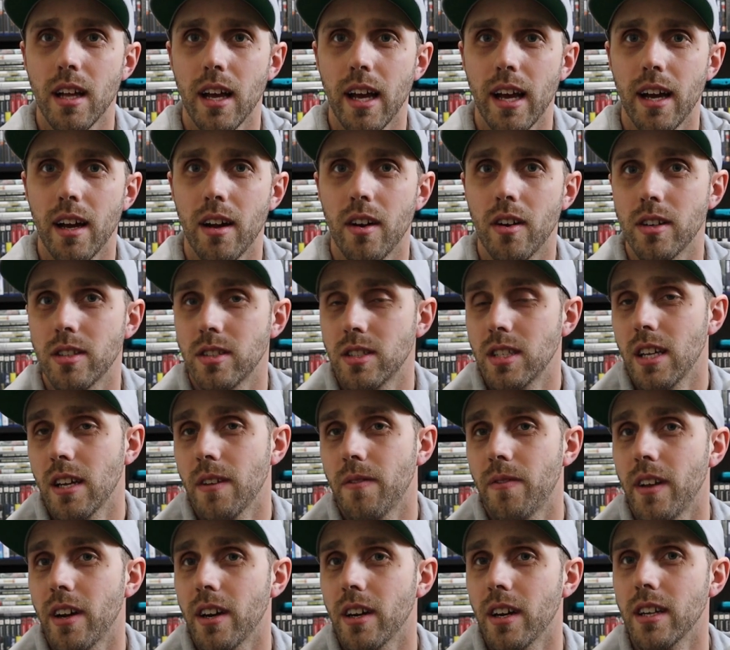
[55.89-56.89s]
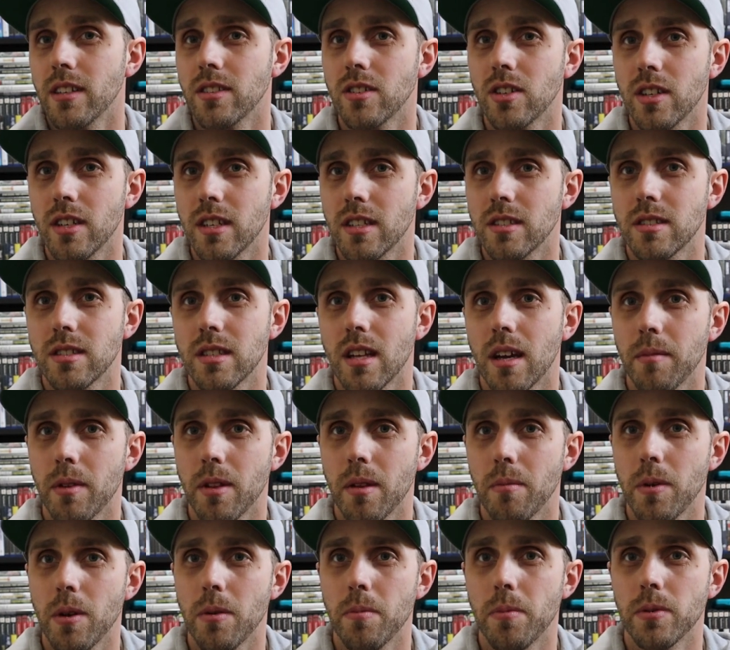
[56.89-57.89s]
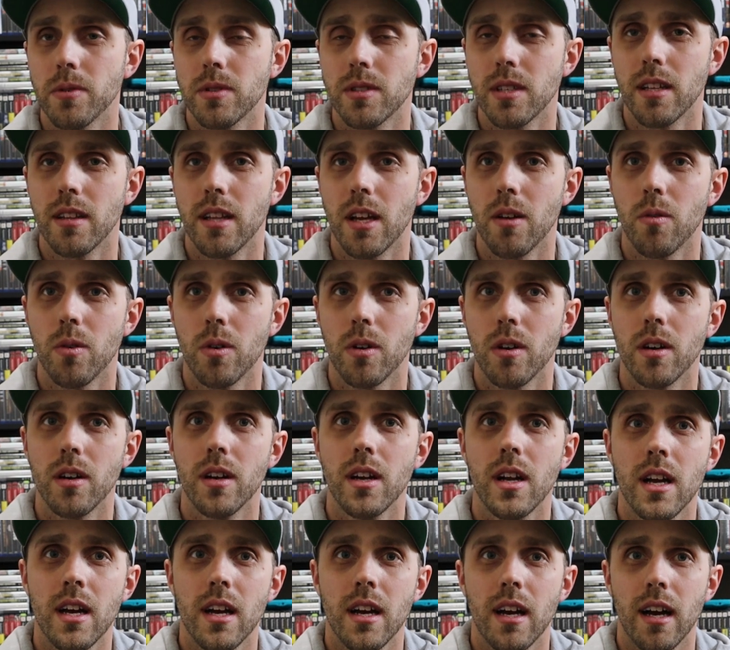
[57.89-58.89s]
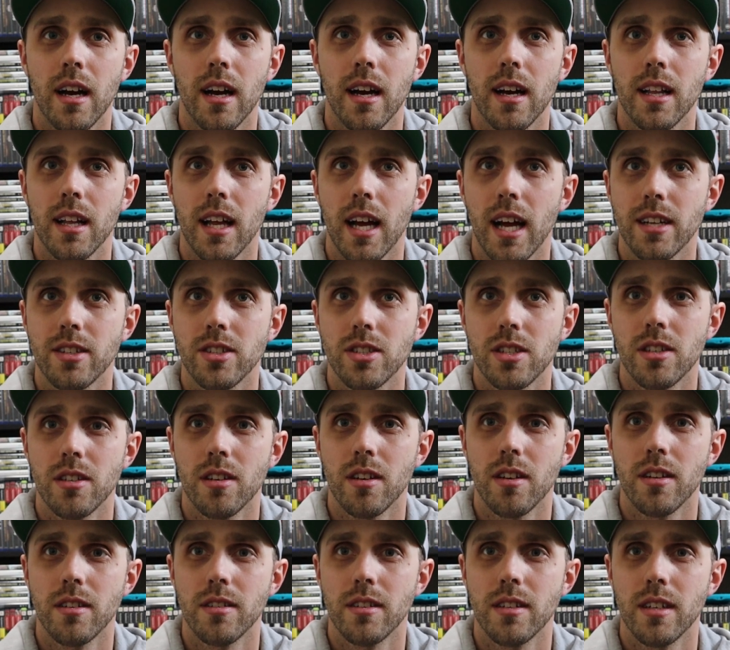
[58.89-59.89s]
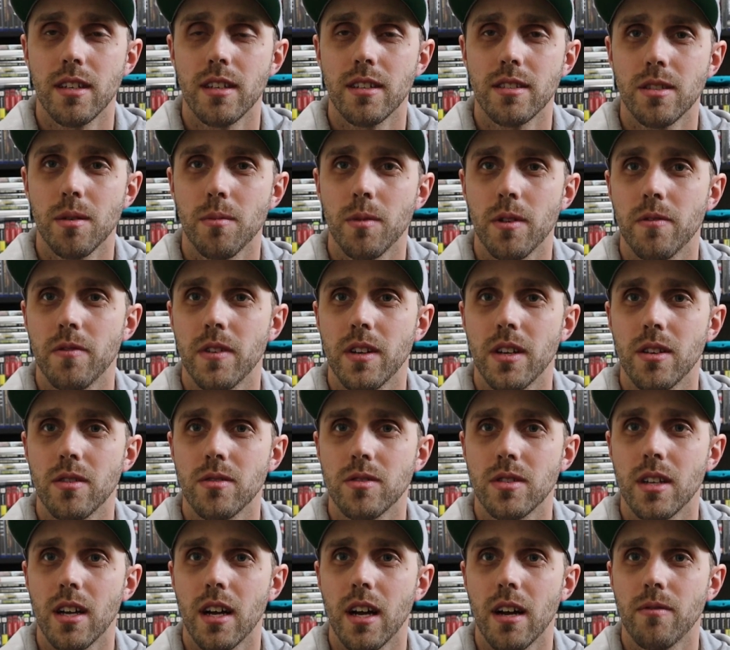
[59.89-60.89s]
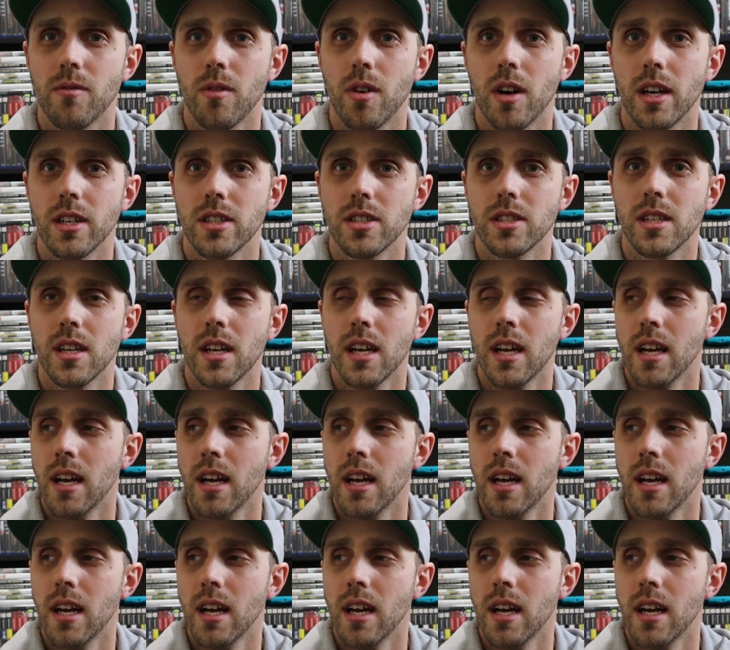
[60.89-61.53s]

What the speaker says: or see if they're as good as some of the people said they were last year on some of the videos that I've watched.